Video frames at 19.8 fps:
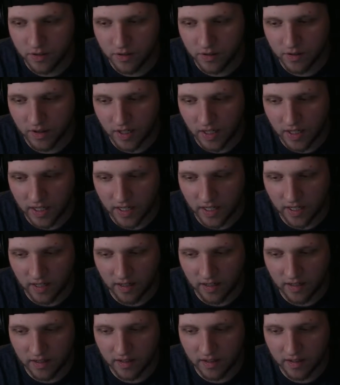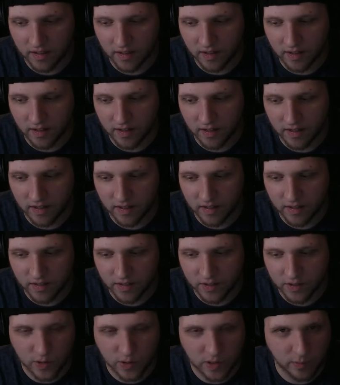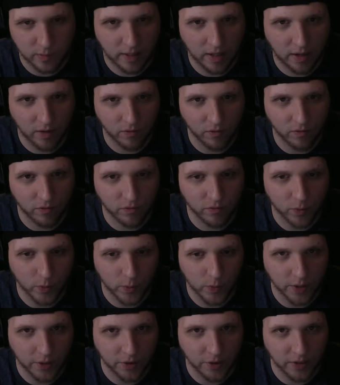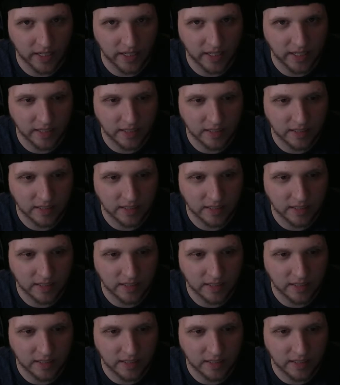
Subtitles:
so it's about 400 gigs,